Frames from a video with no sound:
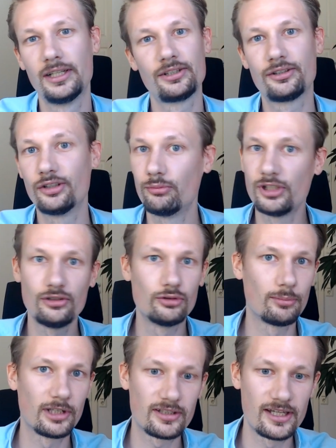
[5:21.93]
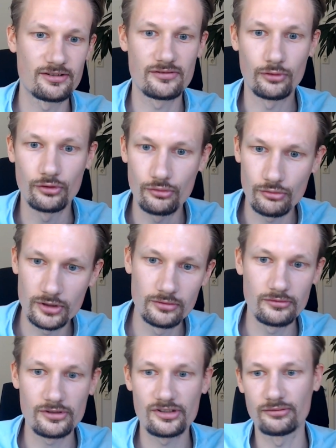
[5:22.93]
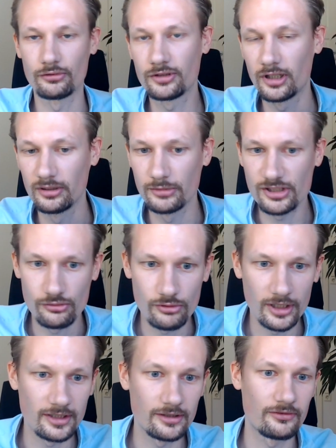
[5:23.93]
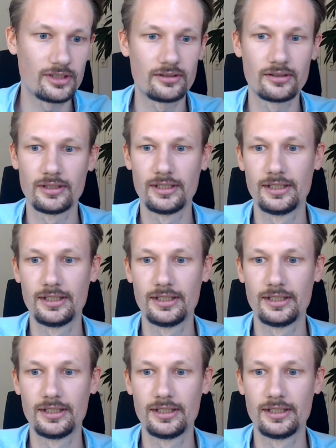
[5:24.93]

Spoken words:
could be new applications for drones, autonomous driving.